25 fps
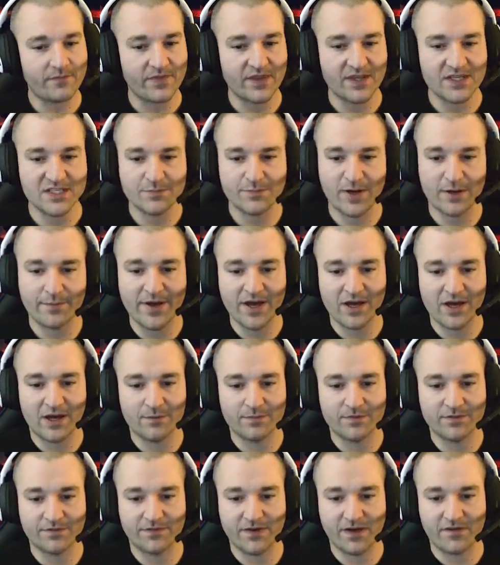Sped back up
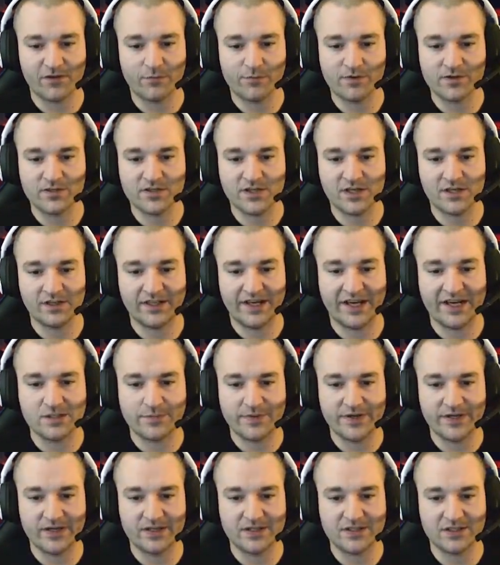to 500%. The
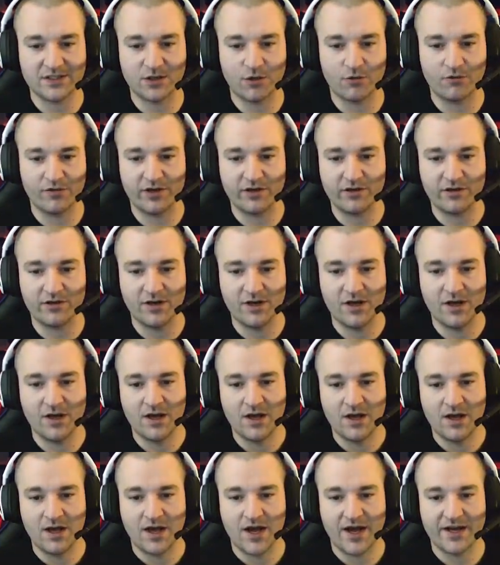HP gets low there.
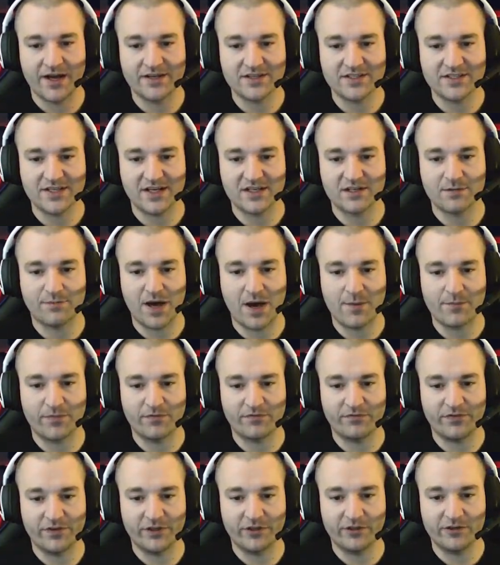I decide to pop a
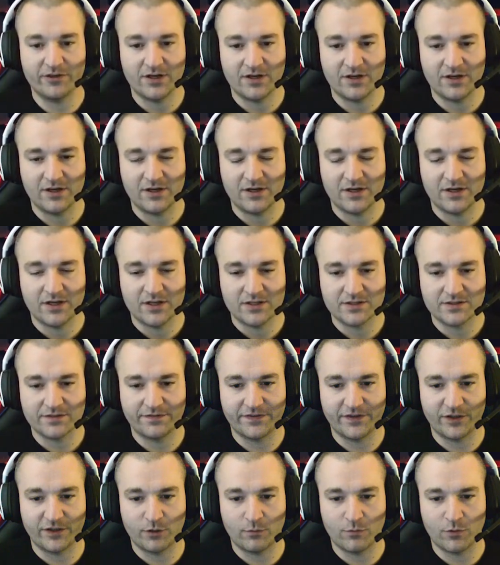fear to
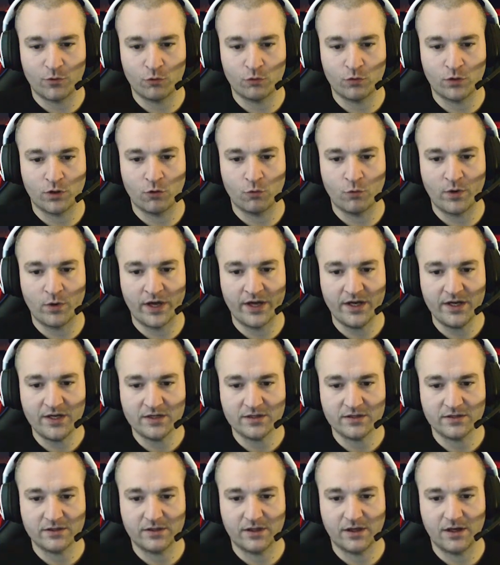fear him away.
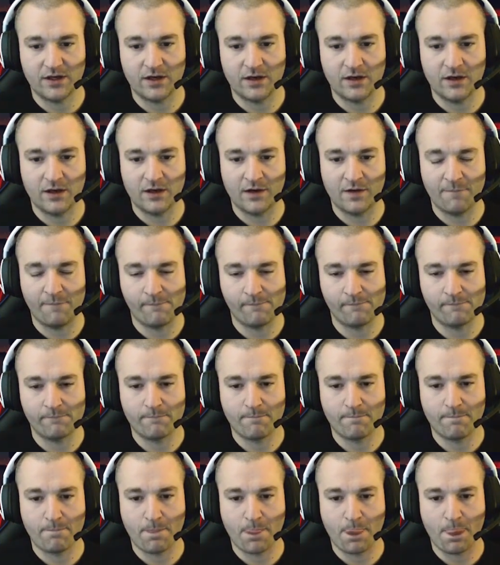
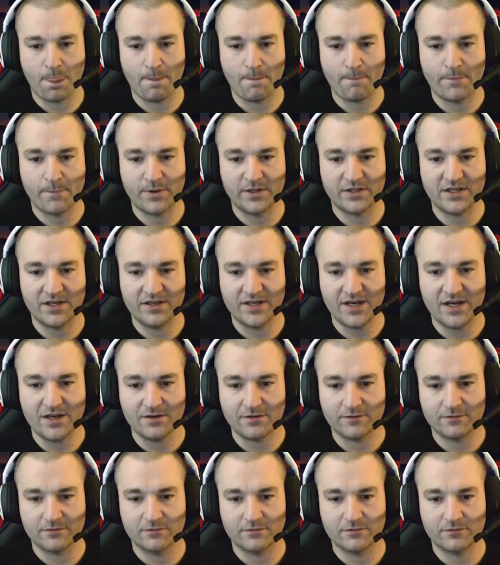But then, yeah,
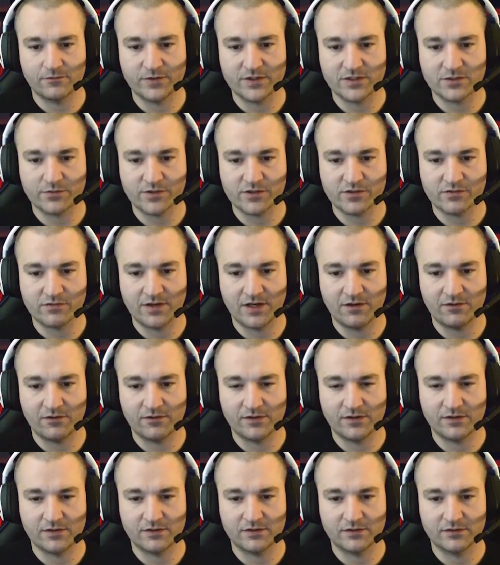we switch around.
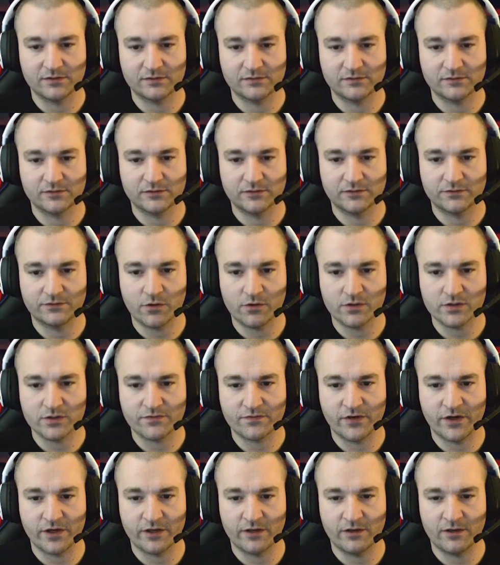Focus
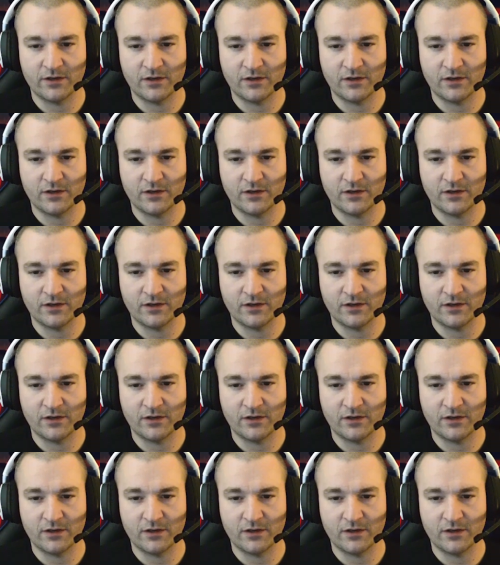fire.